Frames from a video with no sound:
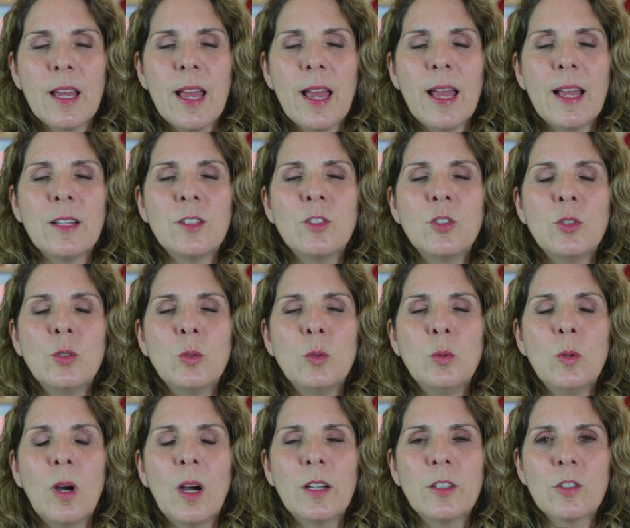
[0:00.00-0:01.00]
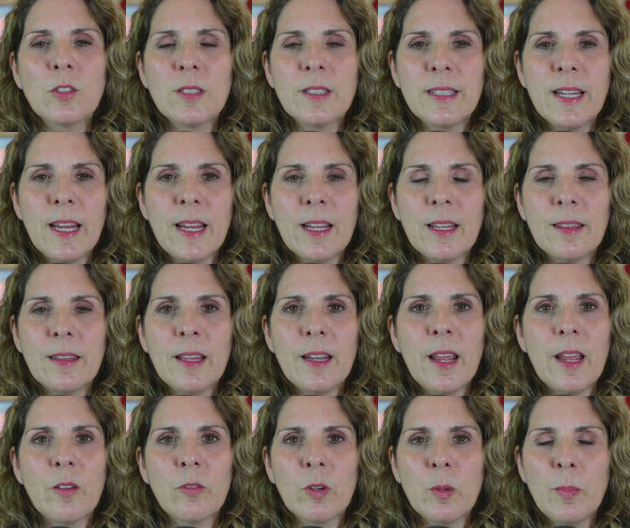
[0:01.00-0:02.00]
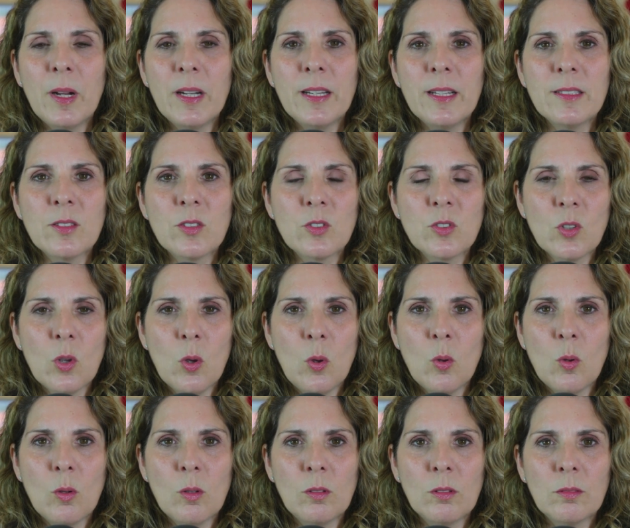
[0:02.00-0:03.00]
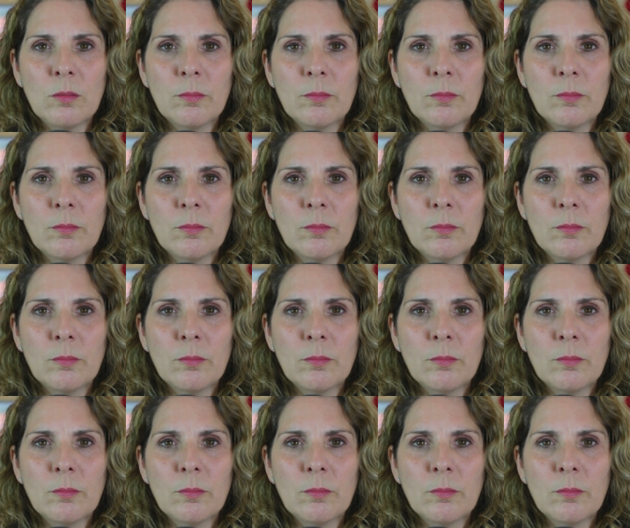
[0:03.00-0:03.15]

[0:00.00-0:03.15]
and to understand that everybody is a soul